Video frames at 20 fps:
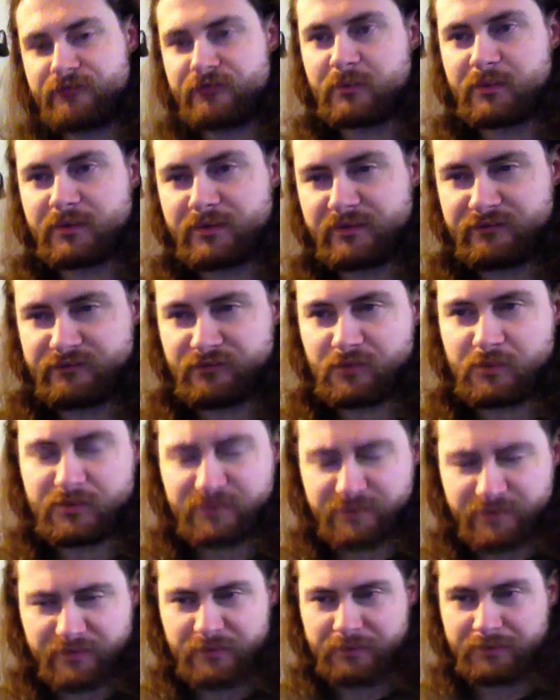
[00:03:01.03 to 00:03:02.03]
from another, from
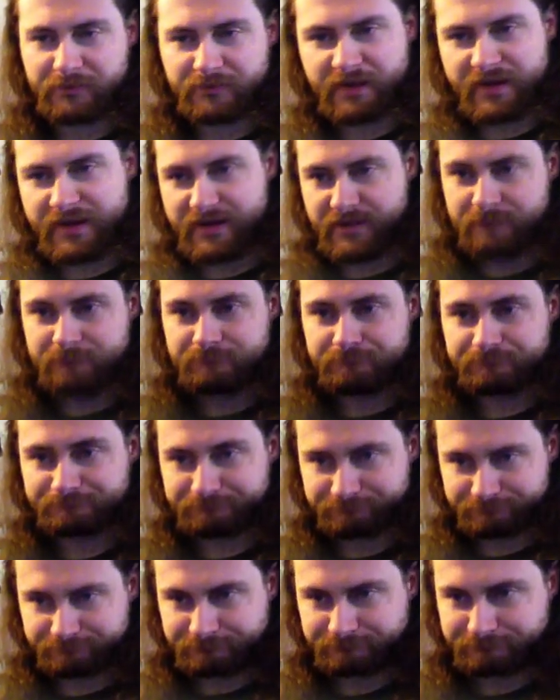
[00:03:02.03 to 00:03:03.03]
another planet.
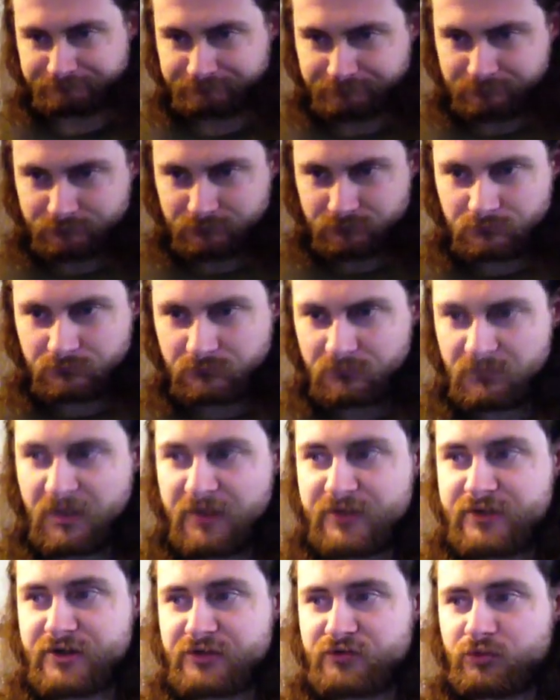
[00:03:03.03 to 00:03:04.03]

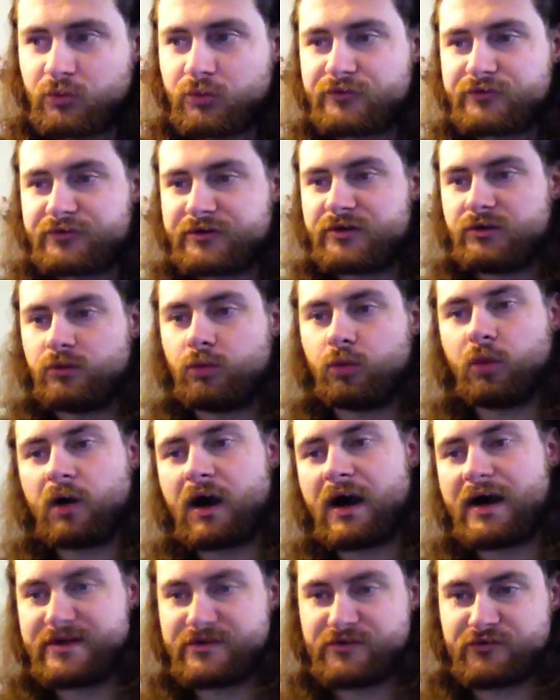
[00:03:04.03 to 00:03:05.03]
And you guys are wondering
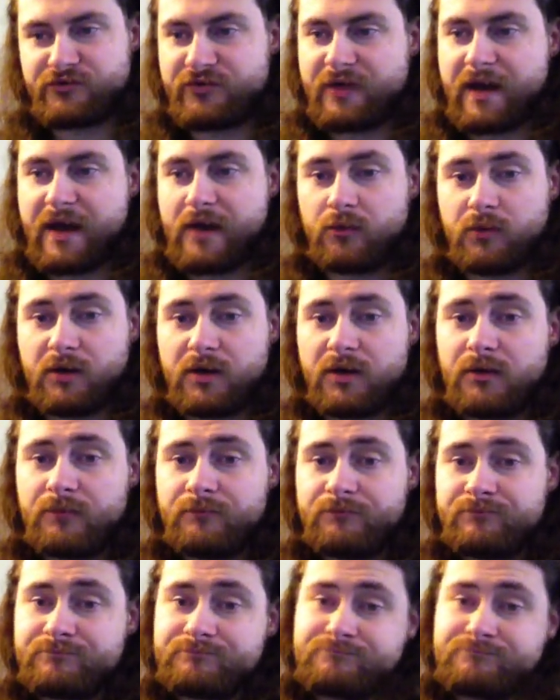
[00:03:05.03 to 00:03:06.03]
why is that? Well,